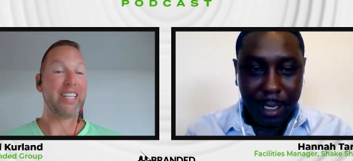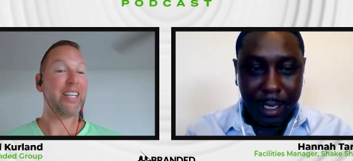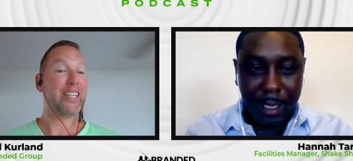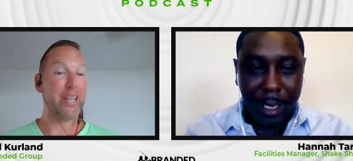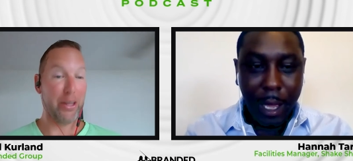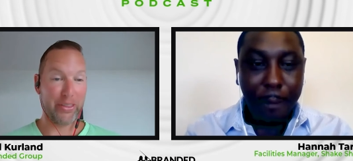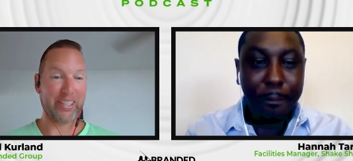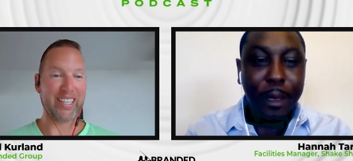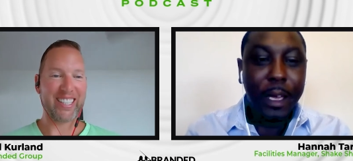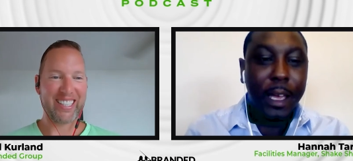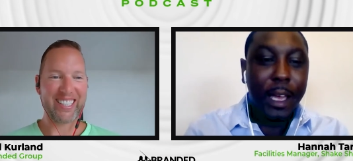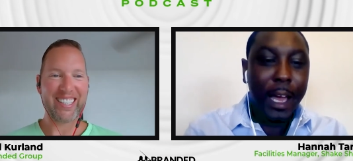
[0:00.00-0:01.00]
Speaker 1: Nothing.
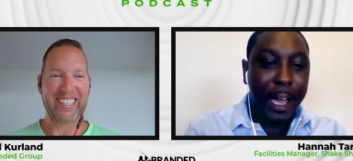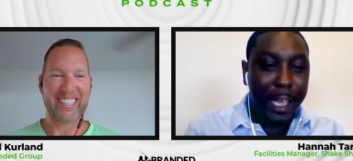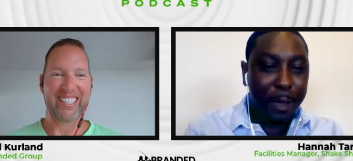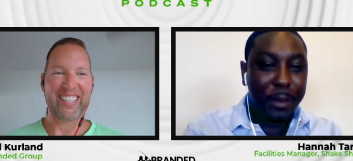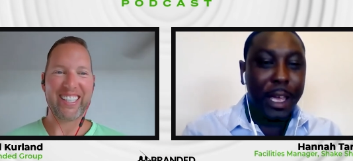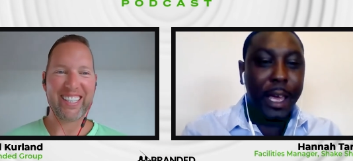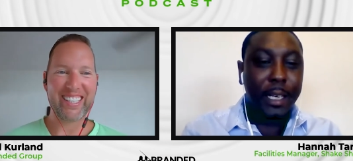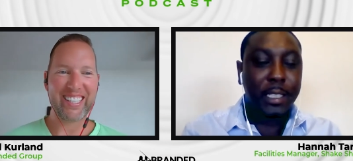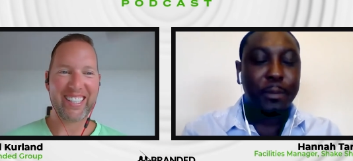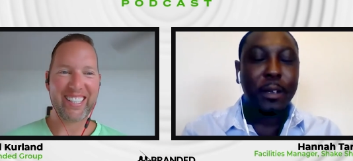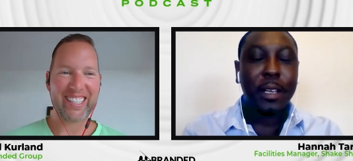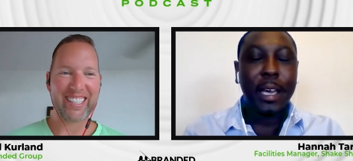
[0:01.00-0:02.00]
I am an
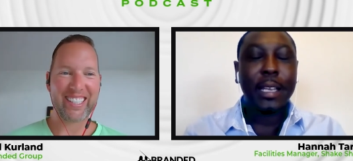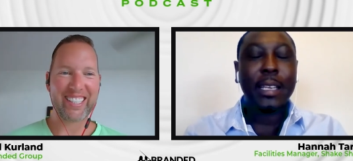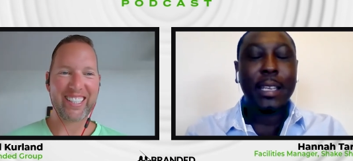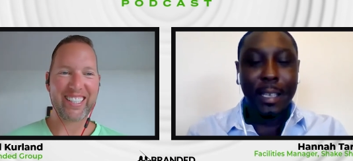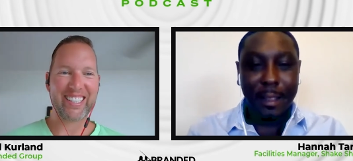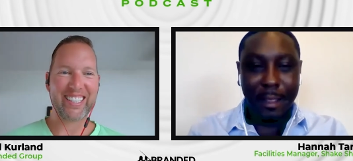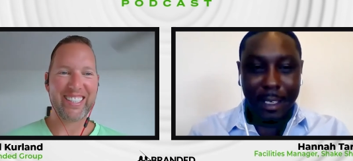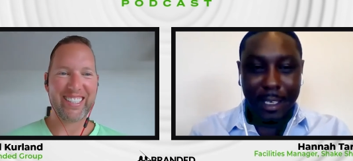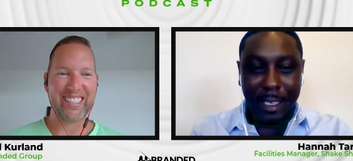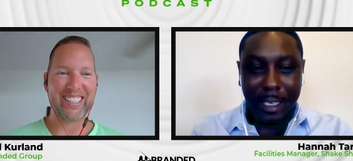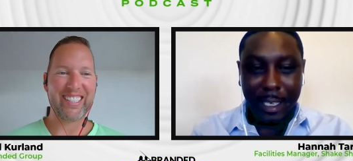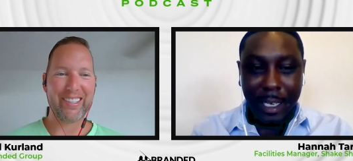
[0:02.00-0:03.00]
expert at
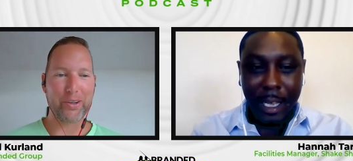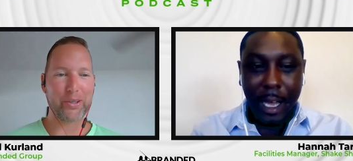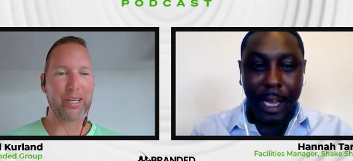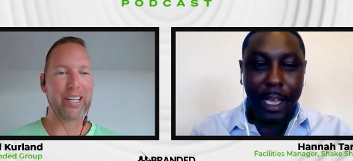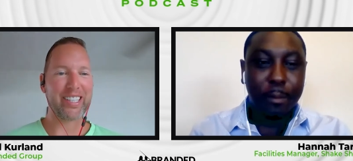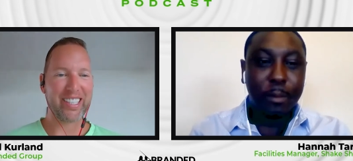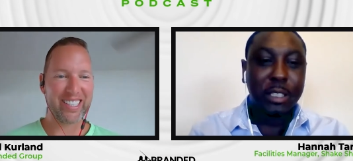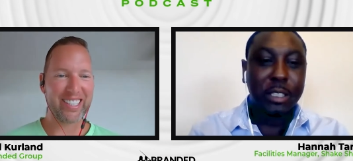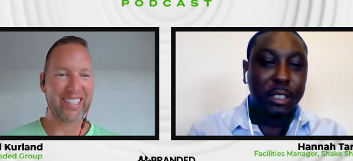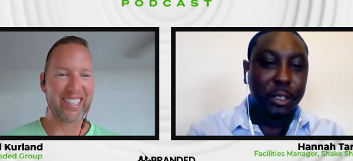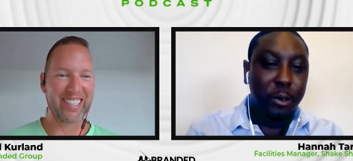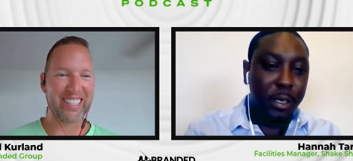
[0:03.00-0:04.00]
nothing.
Speaker 2: Okay. I
Speaker 1: am a
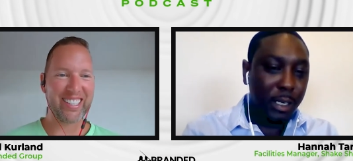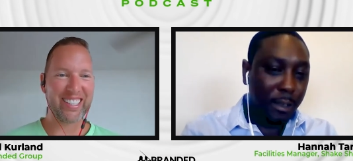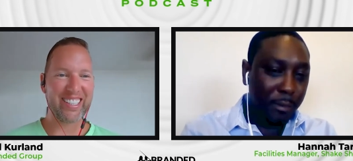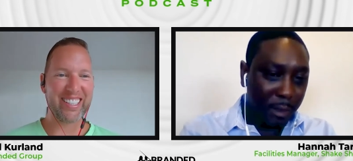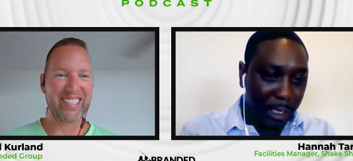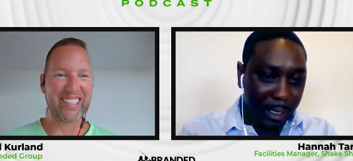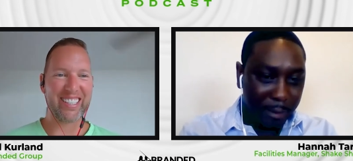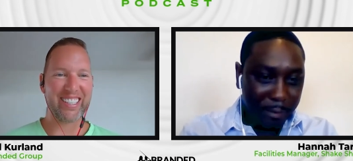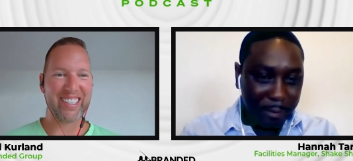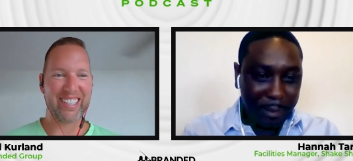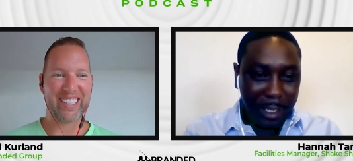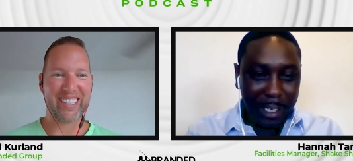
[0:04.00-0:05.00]
student of
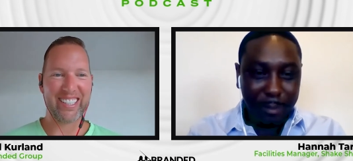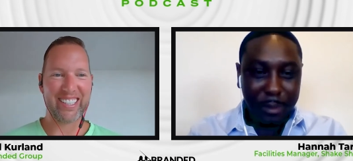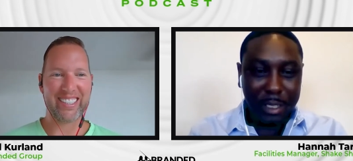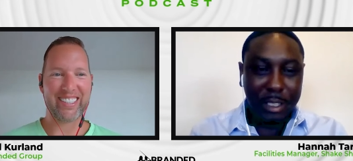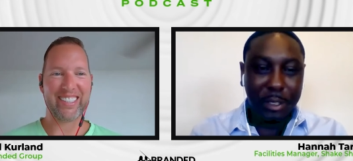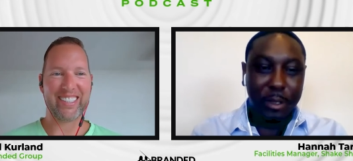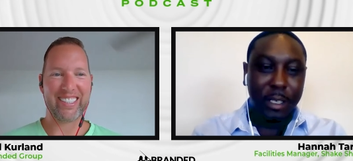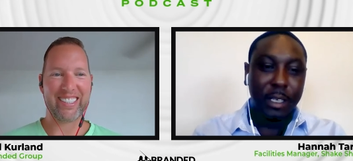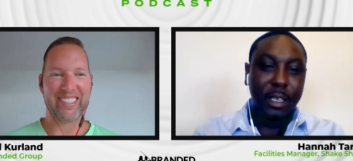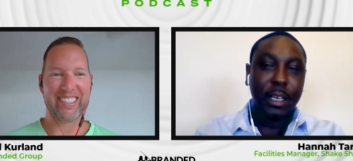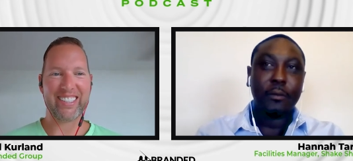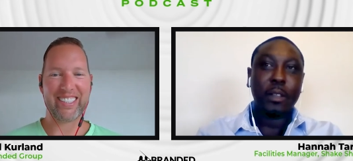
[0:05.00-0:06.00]
life. I am a
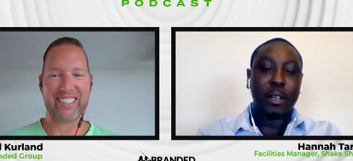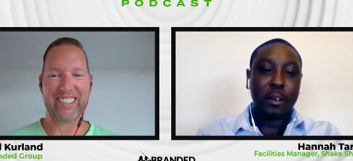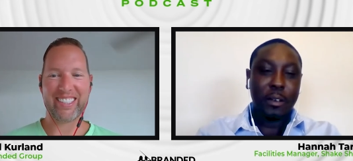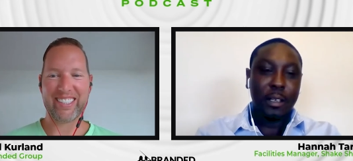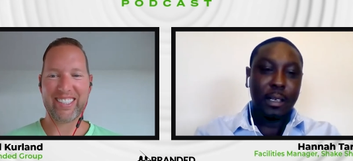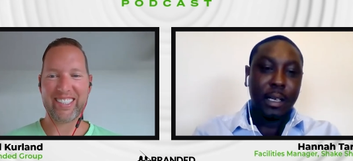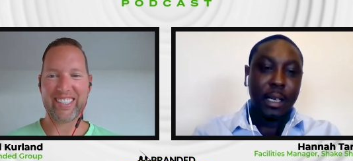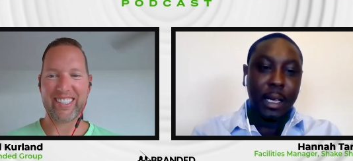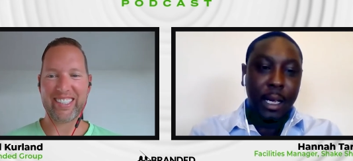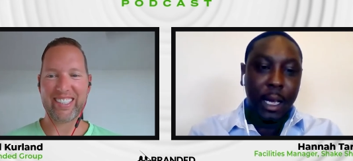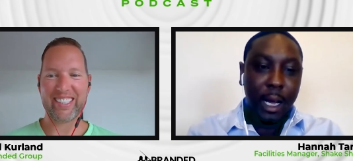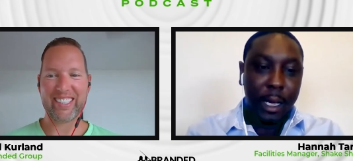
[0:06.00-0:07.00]
student of learning.
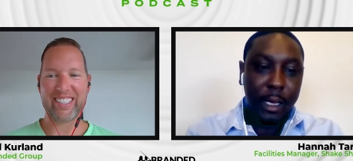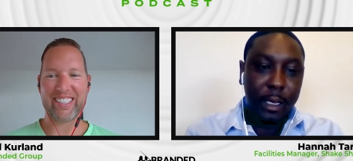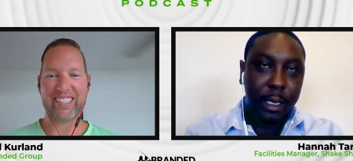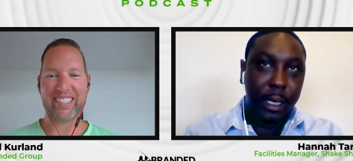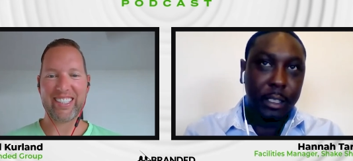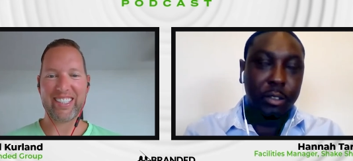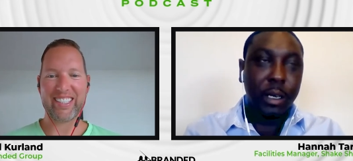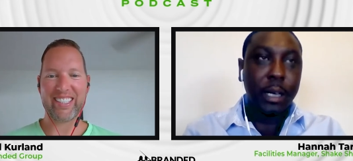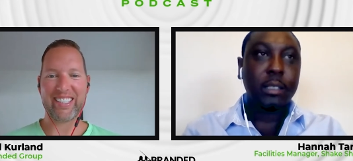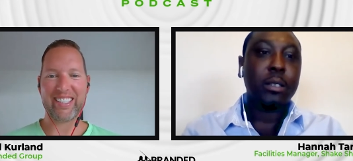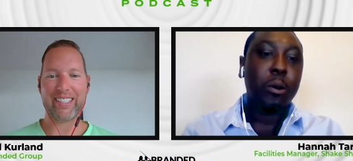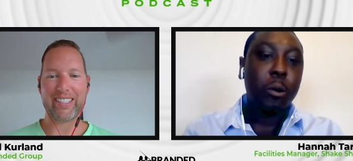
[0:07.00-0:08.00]
I try
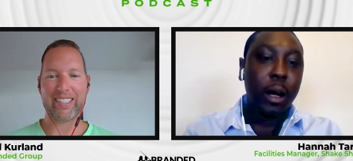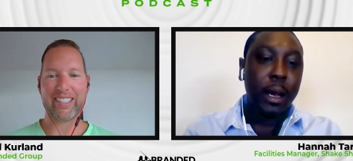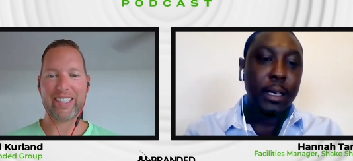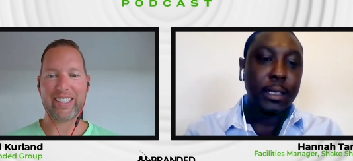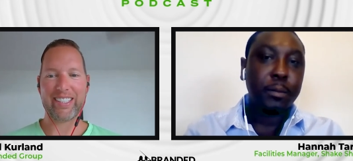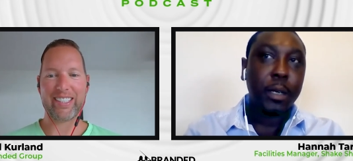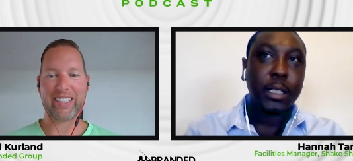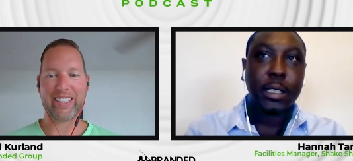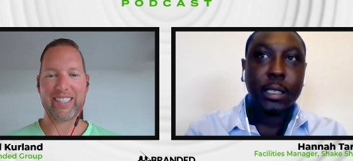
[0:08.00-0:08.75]
to acquire as much